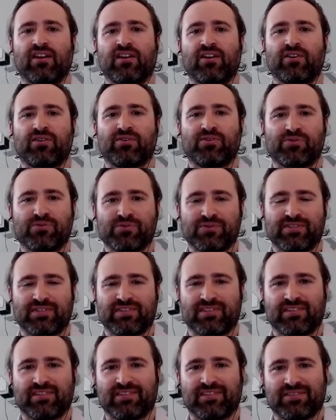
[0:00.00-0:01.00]

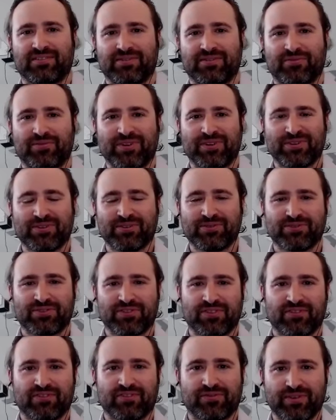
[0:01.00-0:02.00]
who's 3
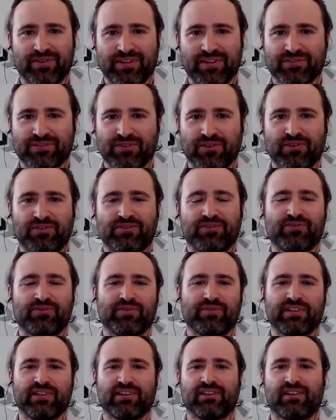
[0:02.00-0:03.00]
years old, who
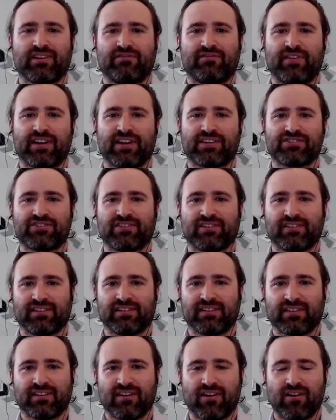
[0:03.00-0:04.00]
we
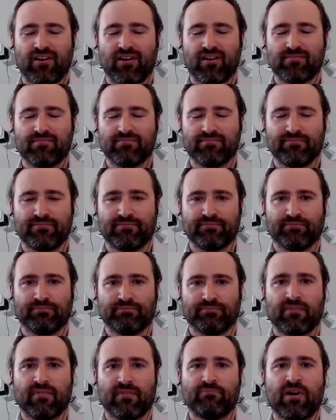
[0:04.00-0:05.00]
affectionately call
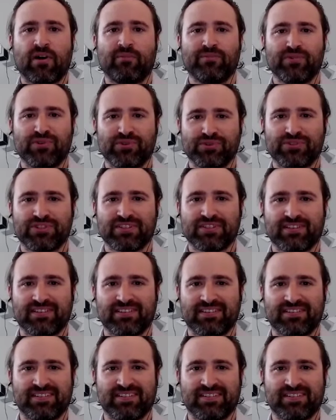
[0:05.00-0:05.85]
Moose,